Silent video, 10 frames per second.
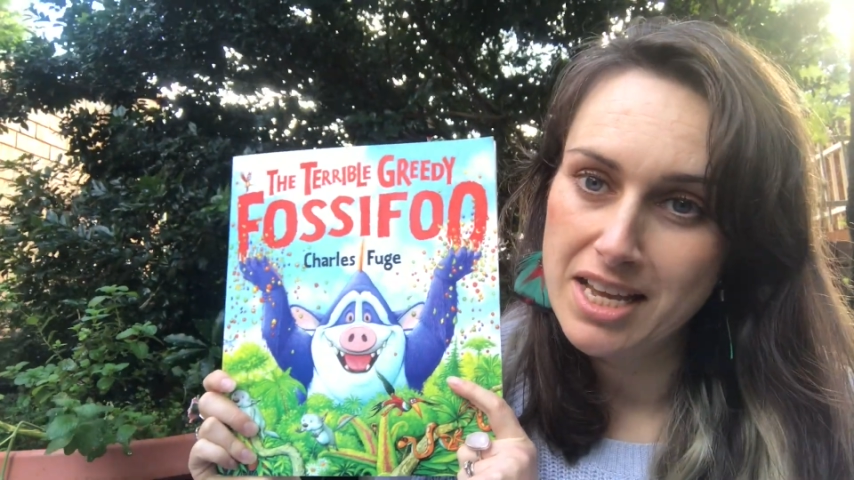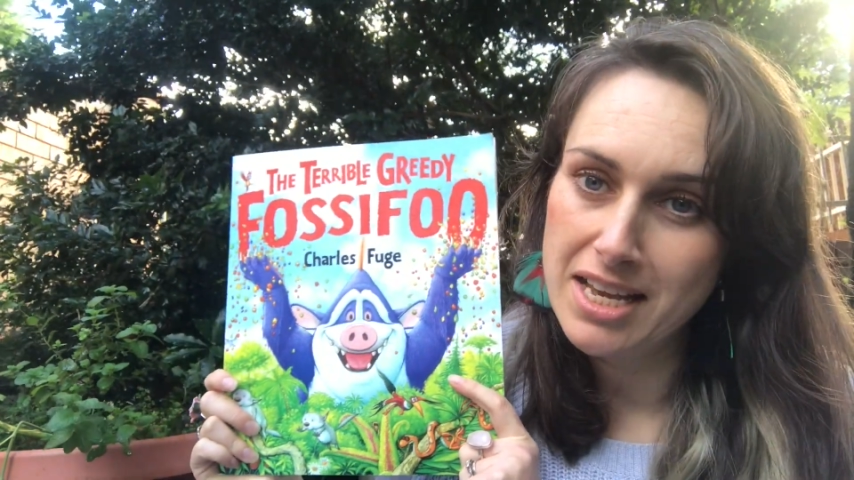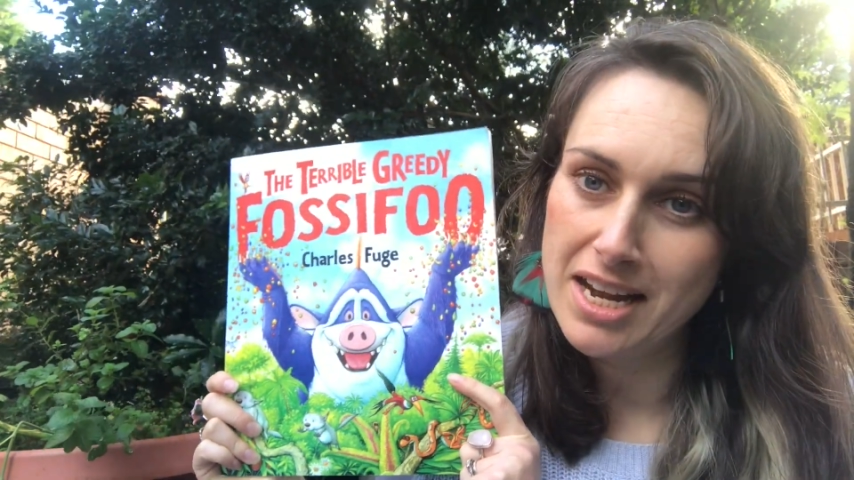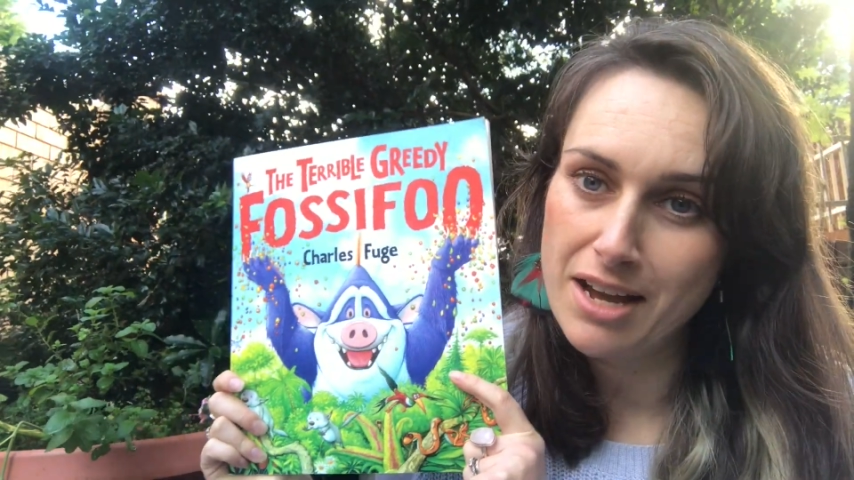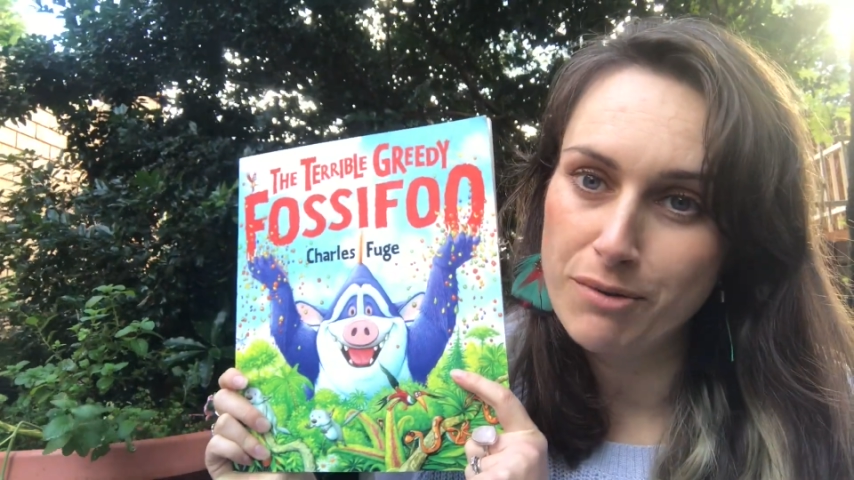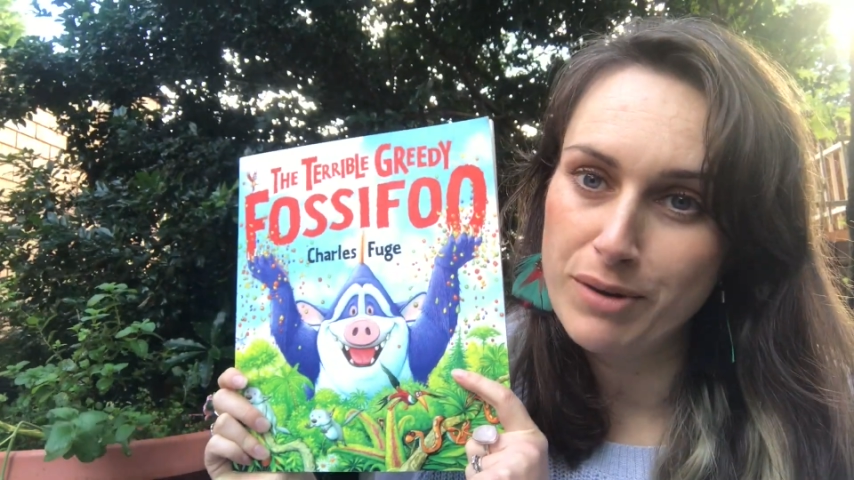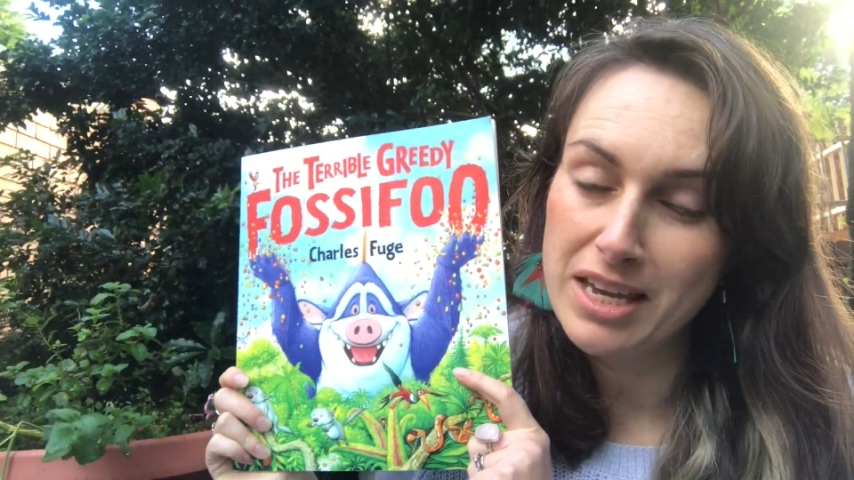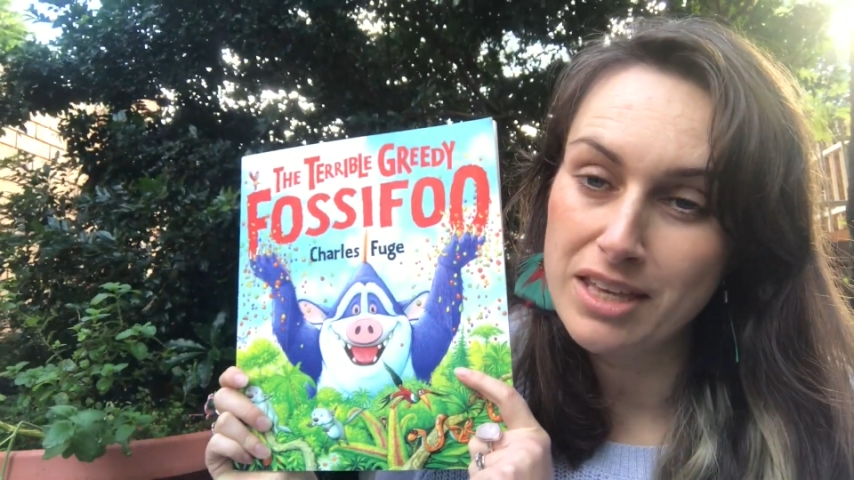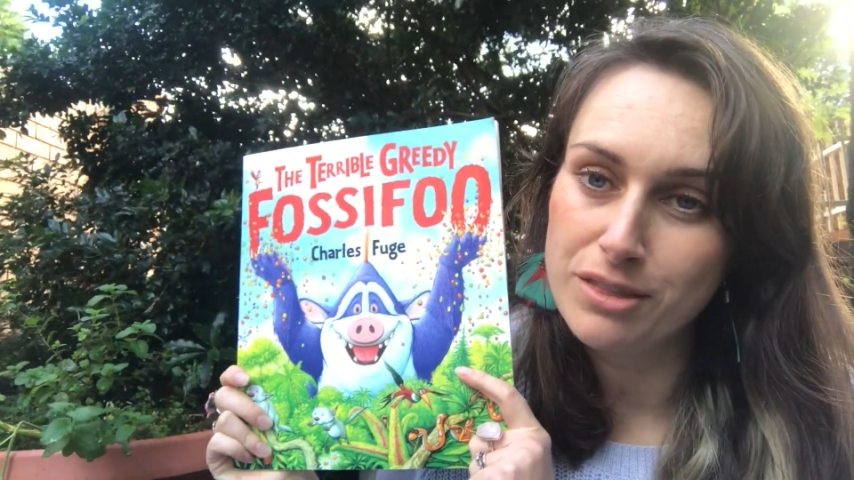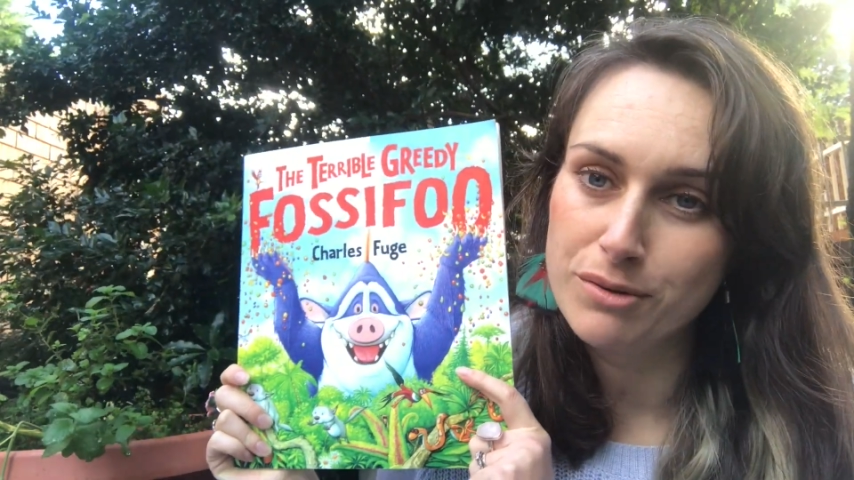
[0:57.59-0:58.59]
and how
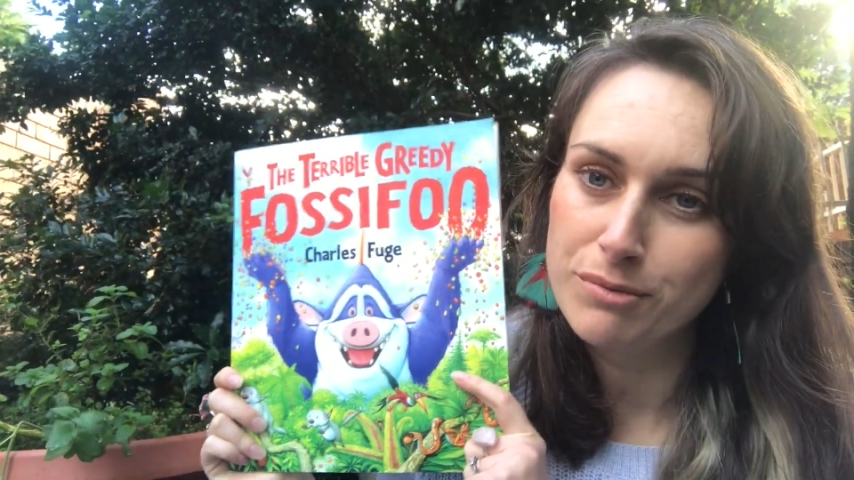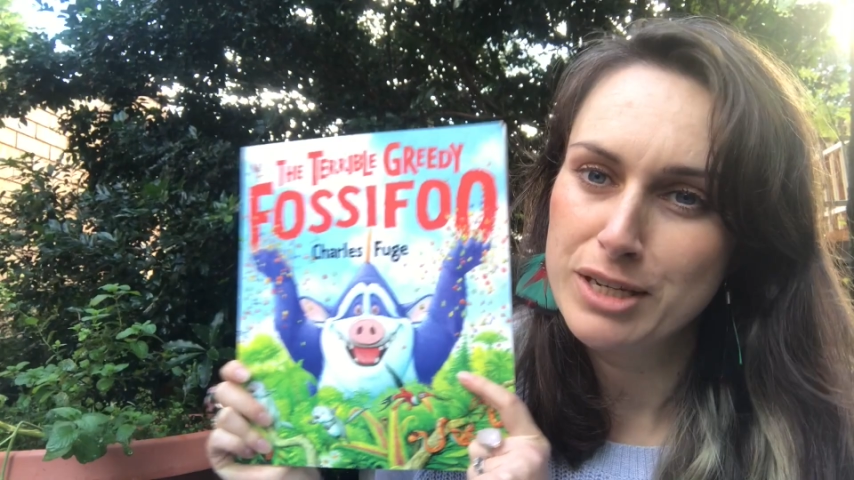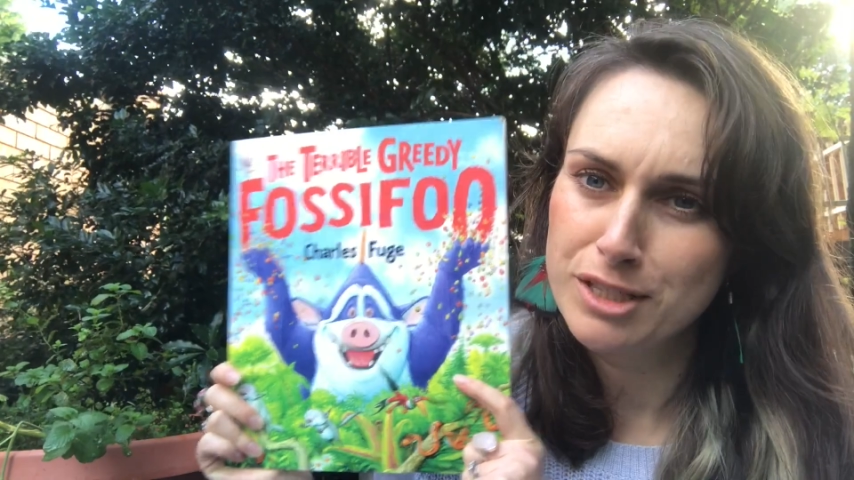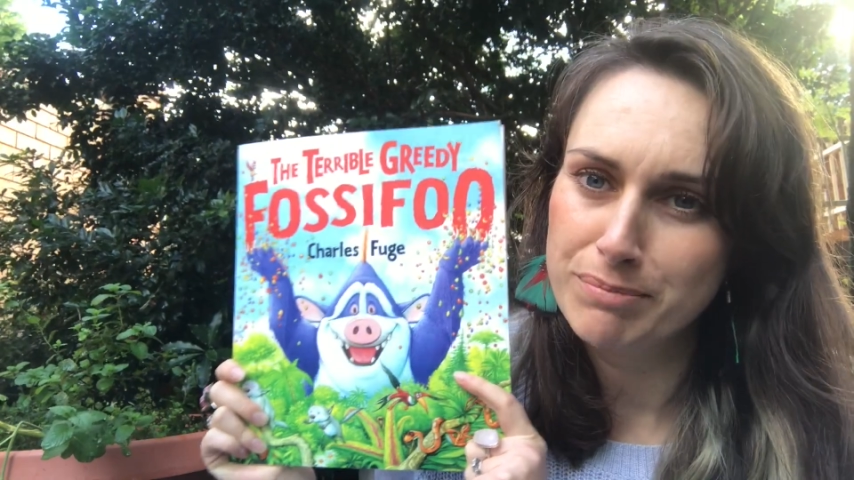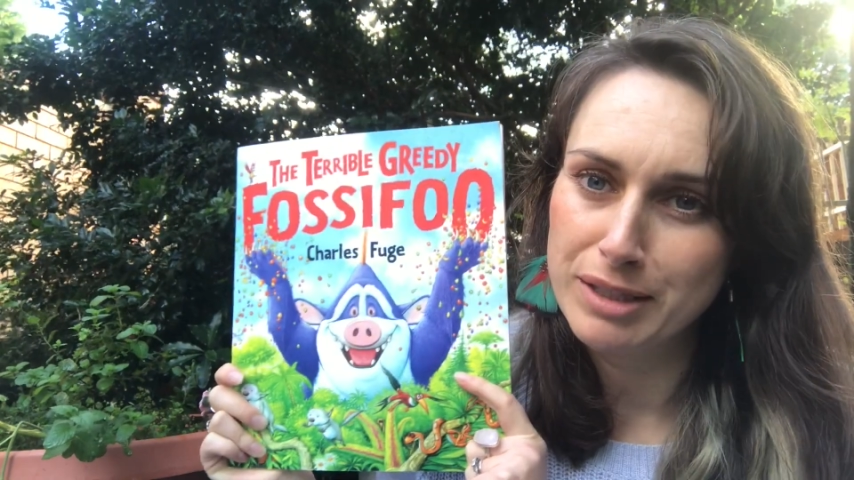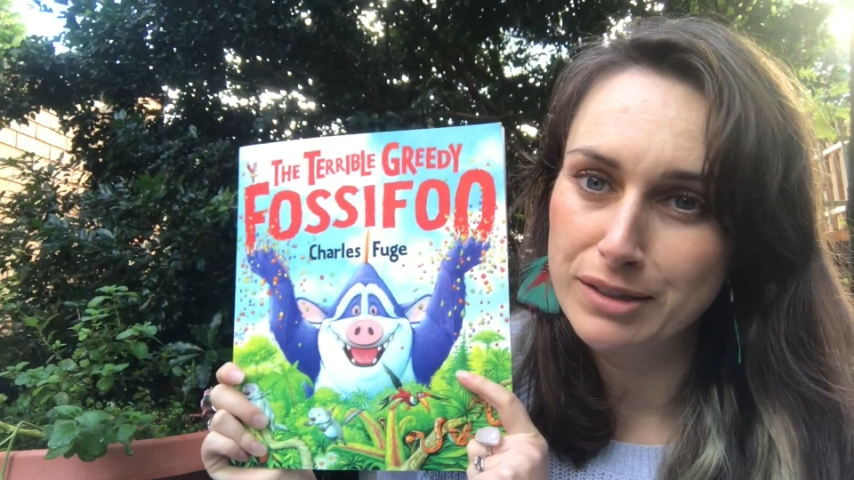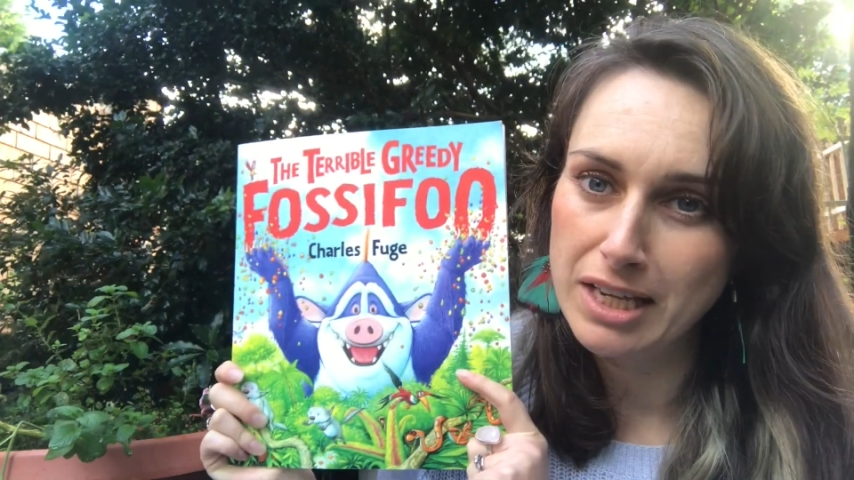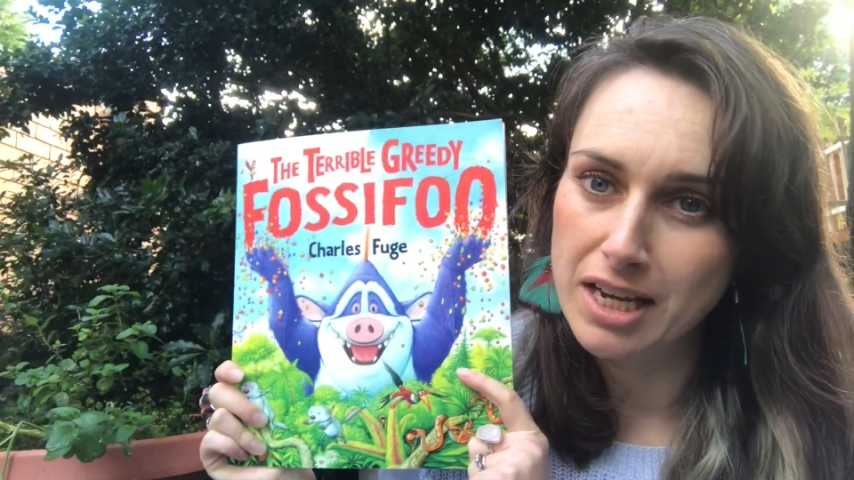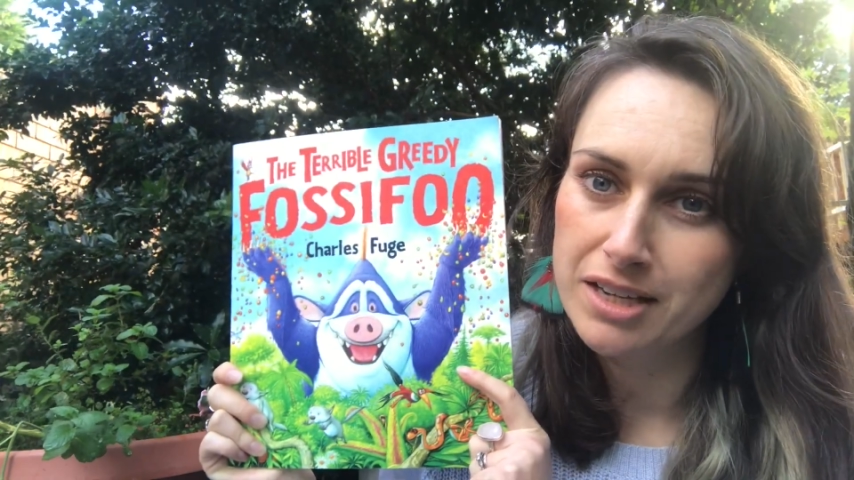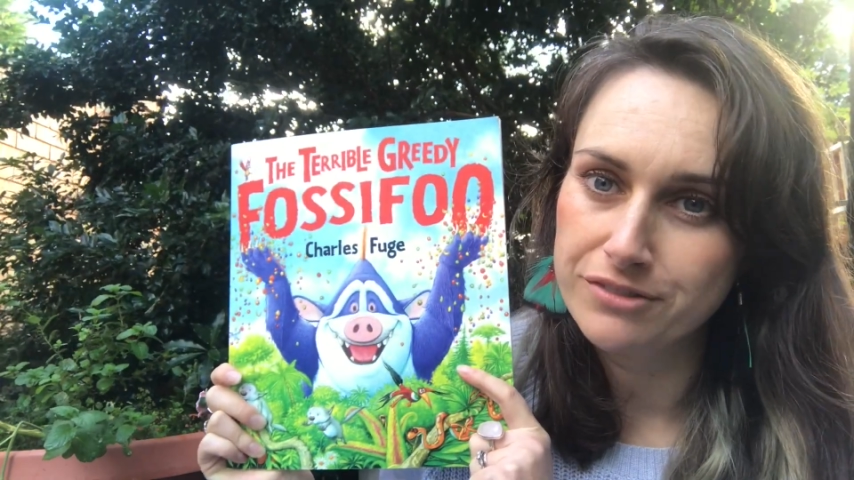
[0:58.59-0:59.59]
he thought we should be
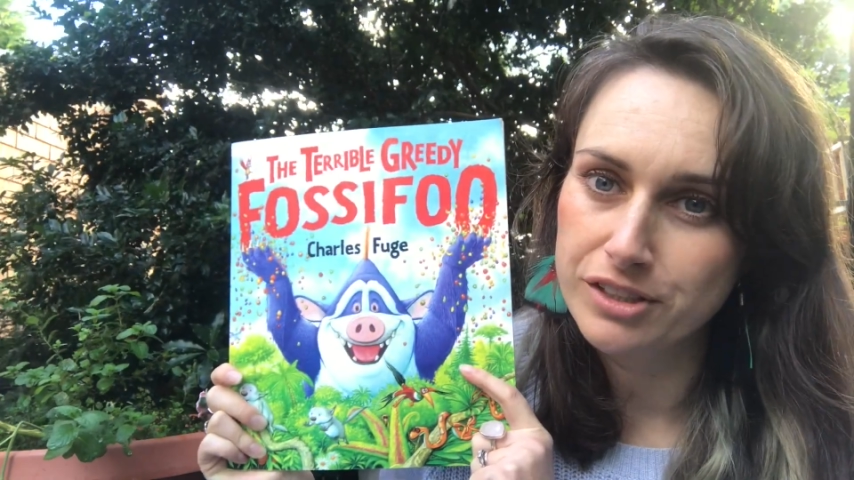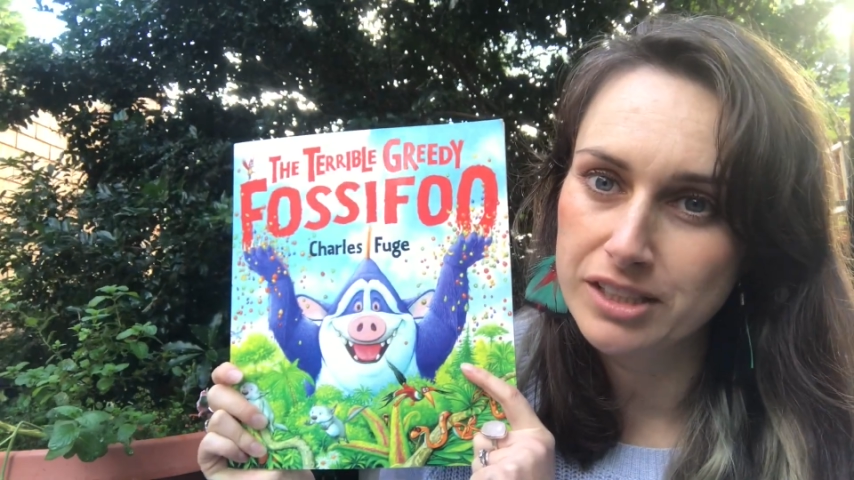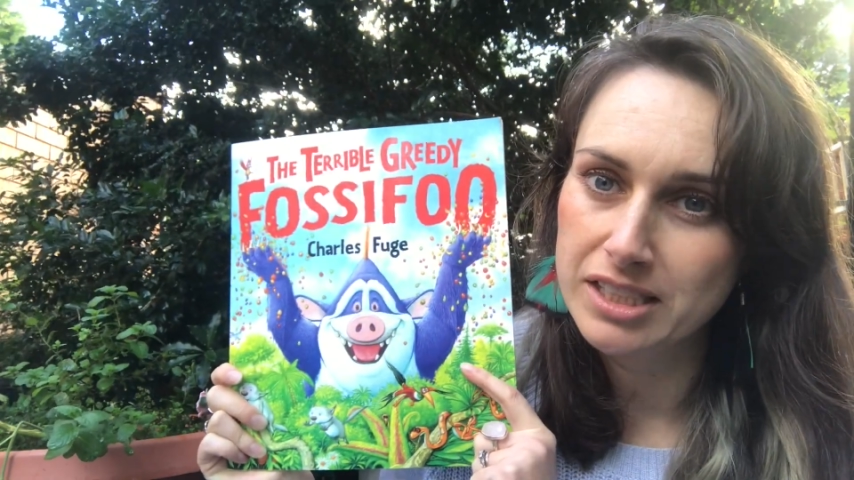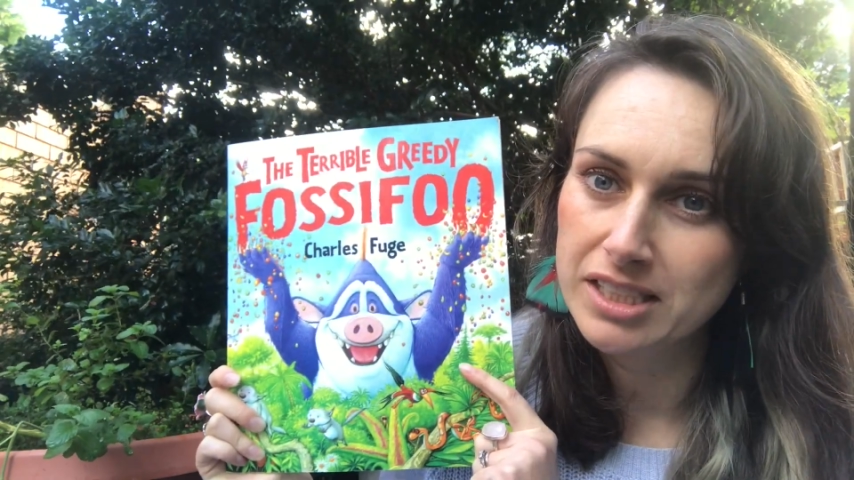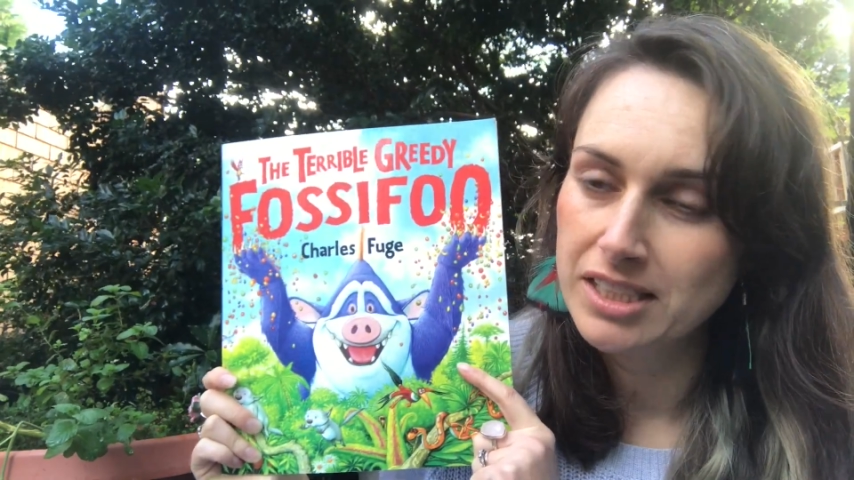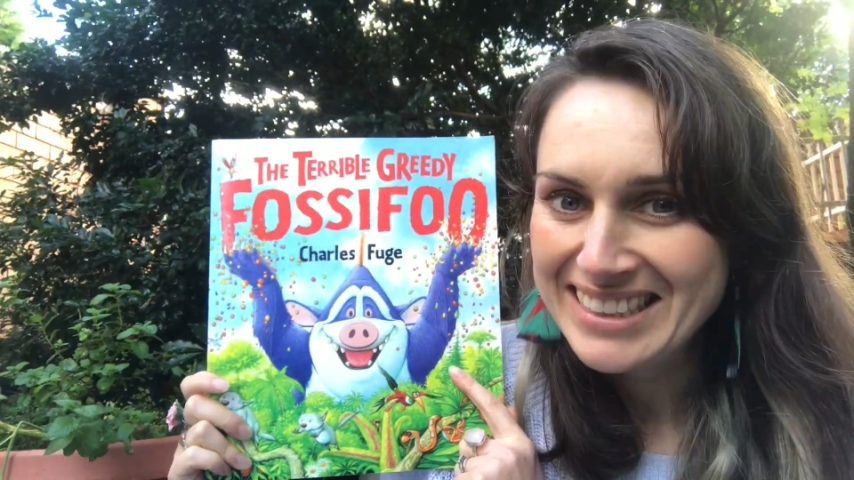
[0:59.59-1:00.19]
looking after it.